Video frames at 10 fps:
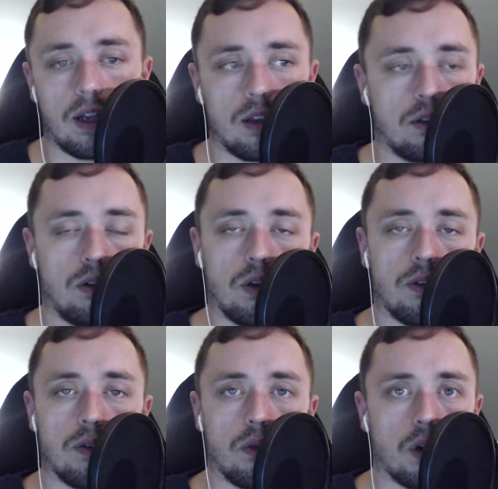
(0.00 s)
is, don't
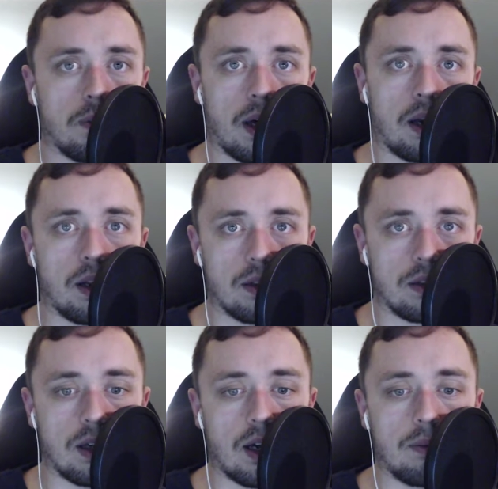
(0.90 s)
even worry about it at this
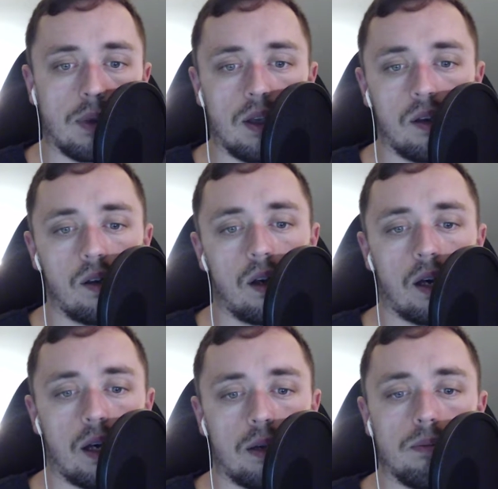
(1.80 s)
time.
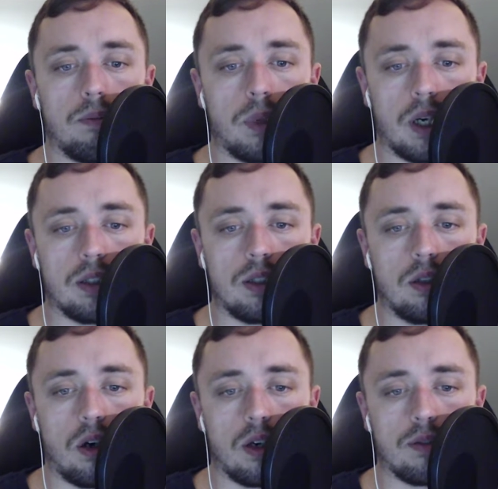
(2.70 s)
But
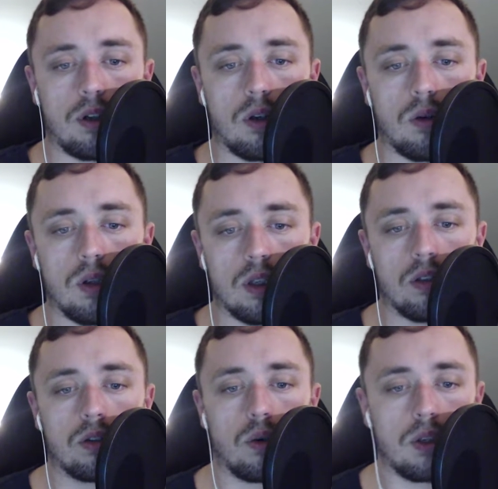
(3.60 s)
all you have to know
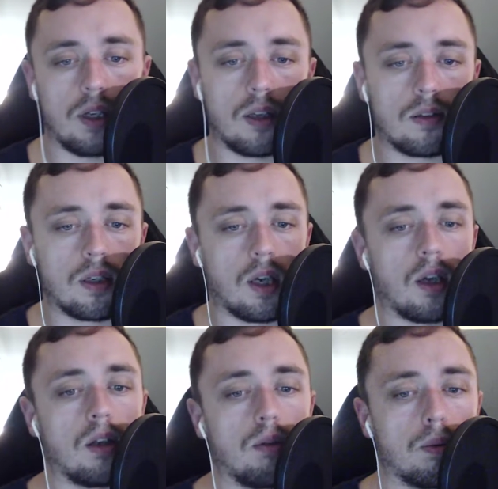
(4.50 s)
is CoinDesk
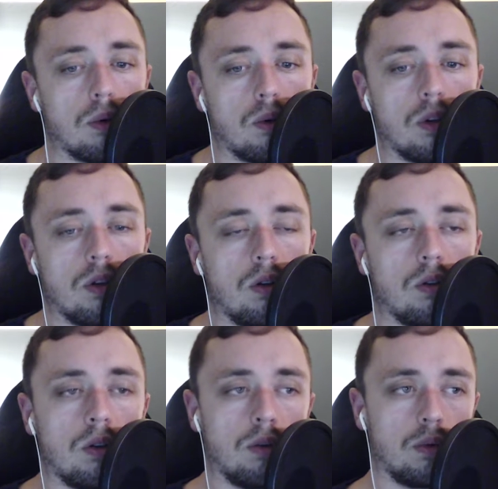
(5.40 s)
and Crypto Coins
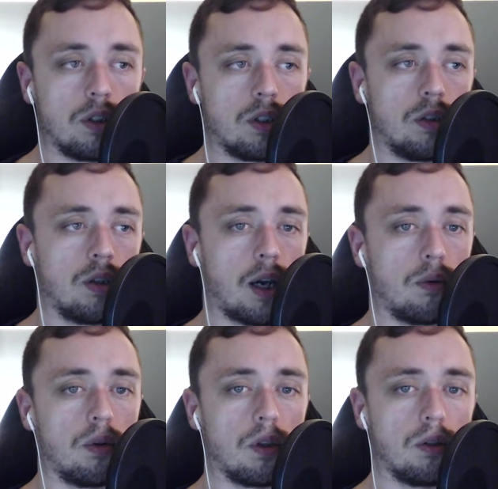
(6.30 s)
News, which I
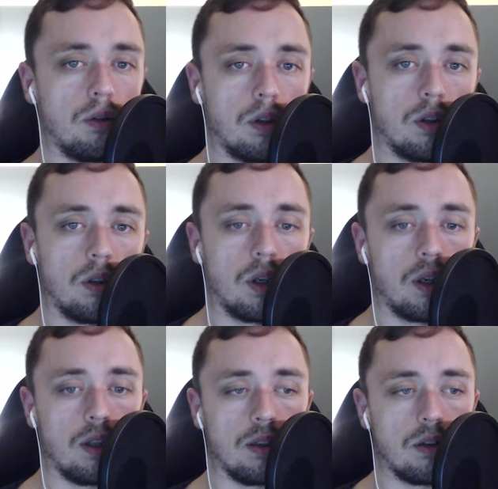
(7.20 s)
will include in
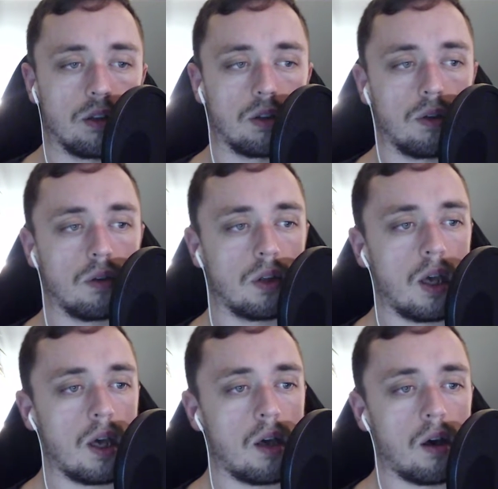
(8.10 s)
the links in the show notes.
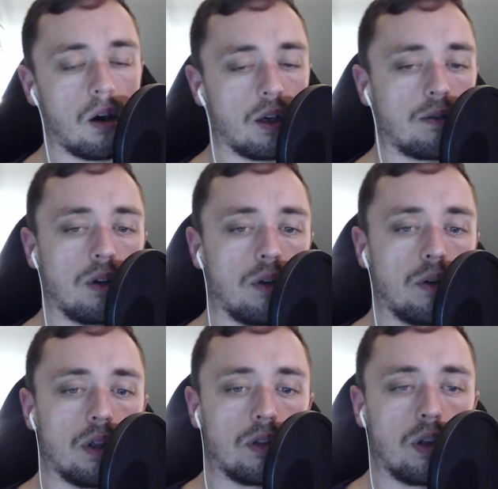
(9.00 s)
All you have to know
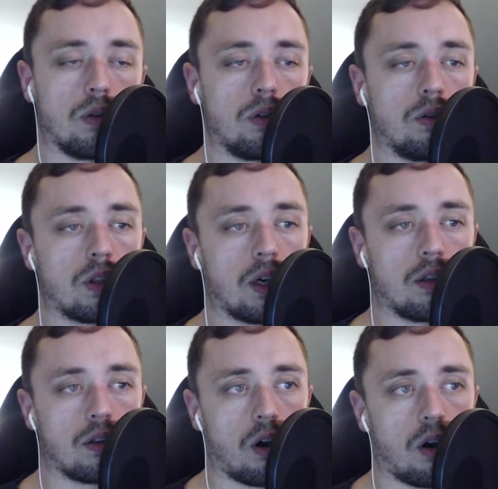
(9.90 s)
is those two
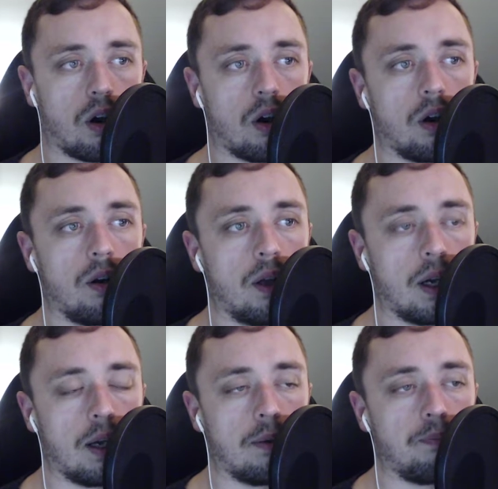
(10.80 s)
sites are
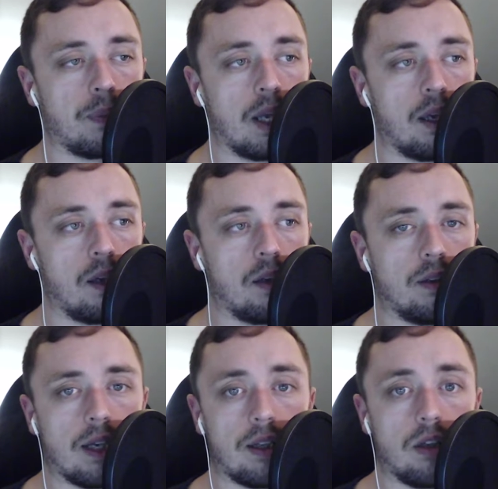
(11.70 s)

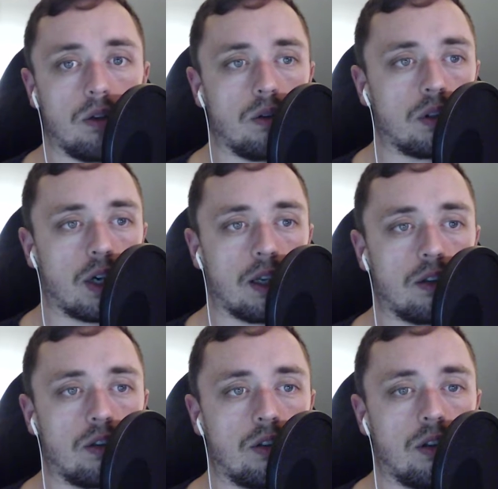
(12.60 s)
daily news
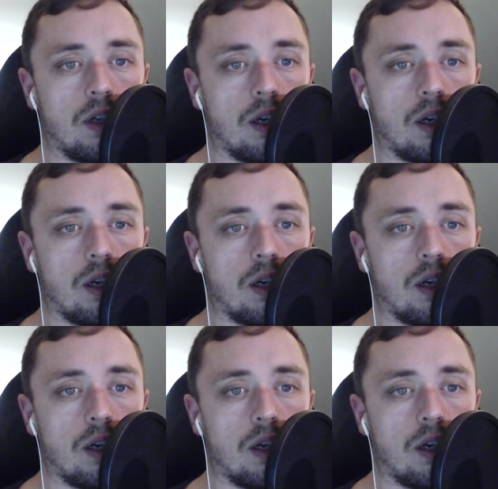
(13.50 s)
sites,